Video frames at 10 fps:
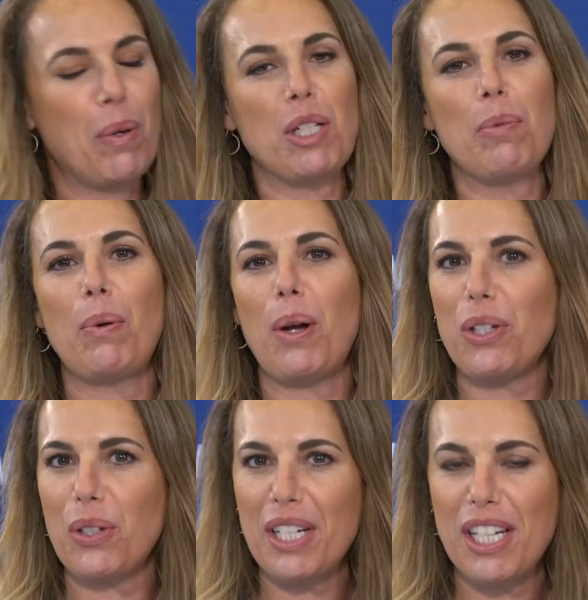what you brought
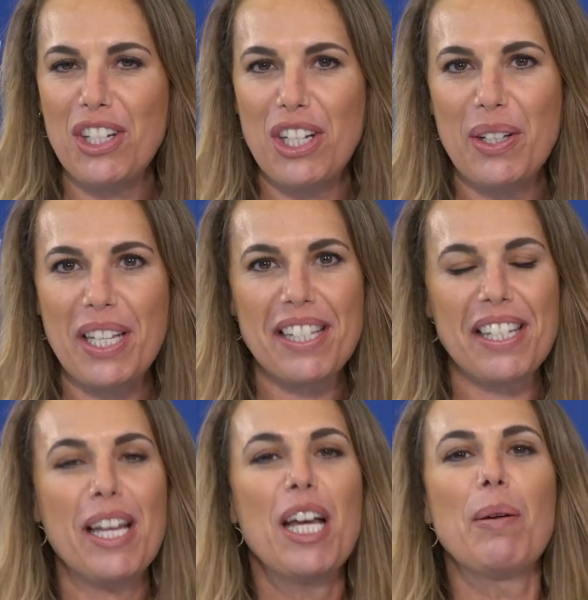to INTERGEO this
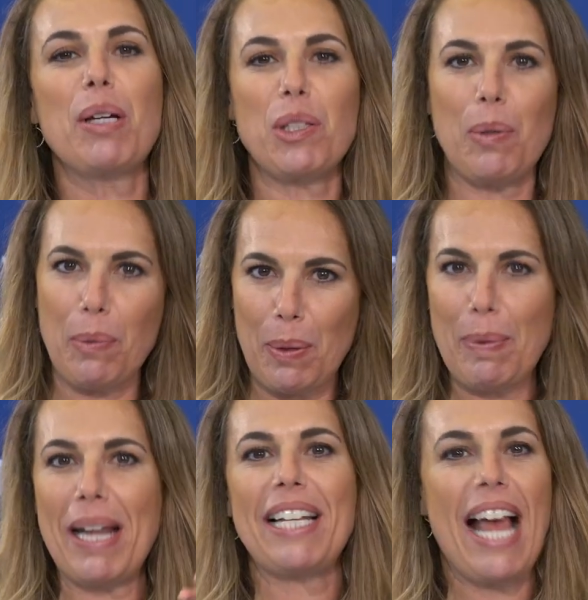year, because when we
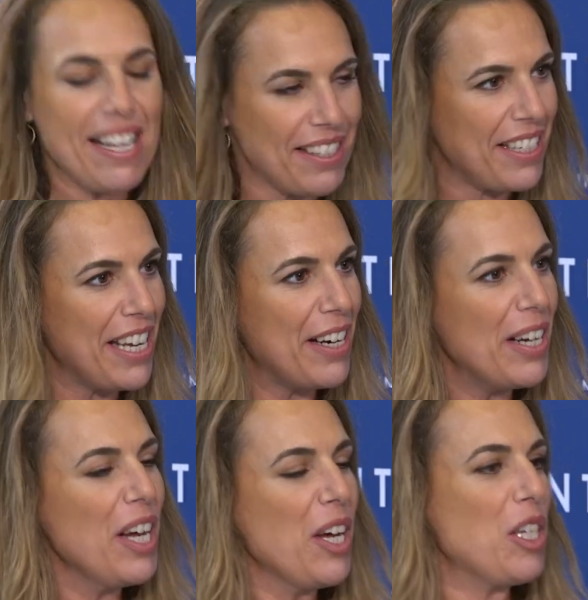met last year,
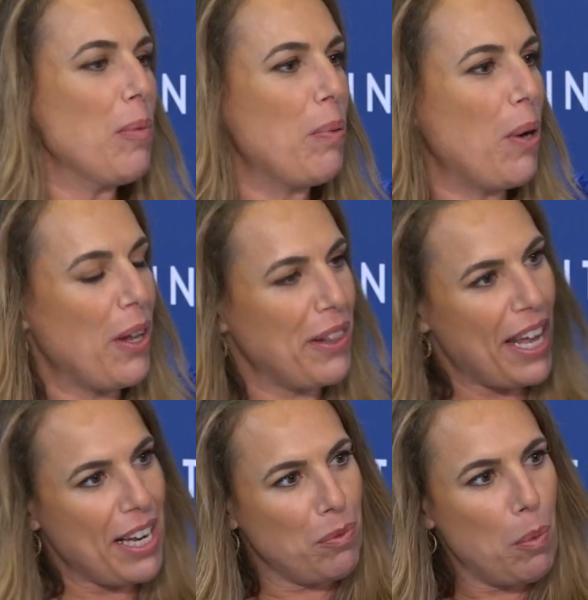you brought
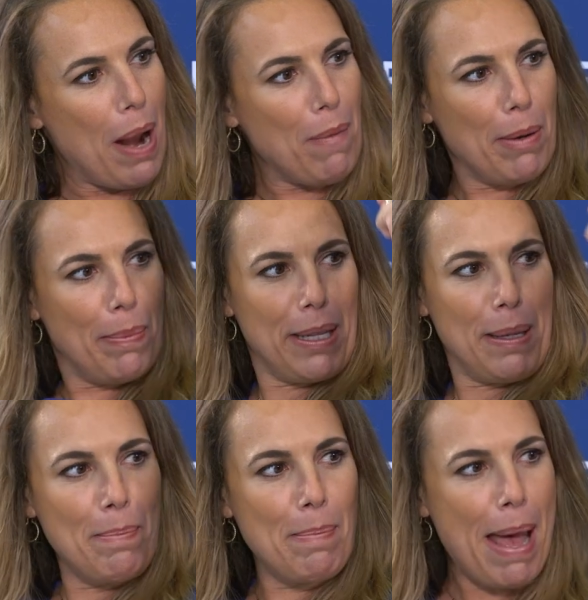that
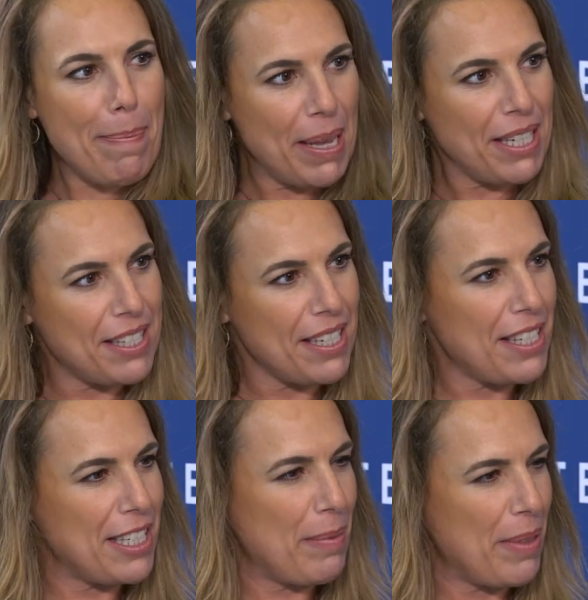wearable mapping
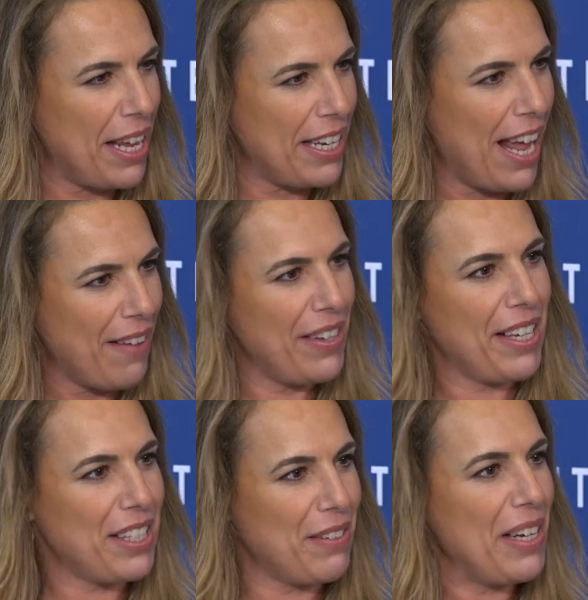system, that
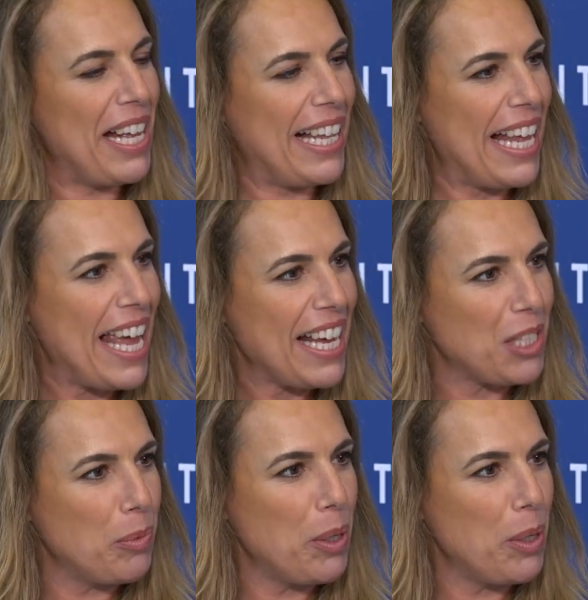NavVis VLX